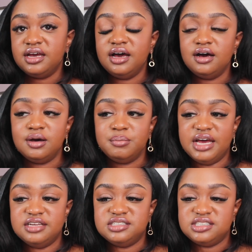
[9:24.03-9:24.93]

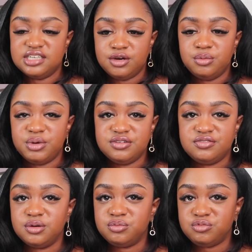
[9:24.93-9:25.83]
and stay away
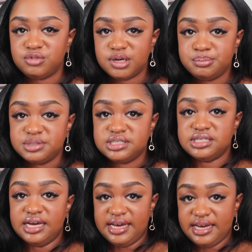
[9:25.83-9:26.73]
from rips
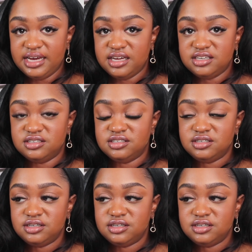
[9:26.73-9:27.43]
and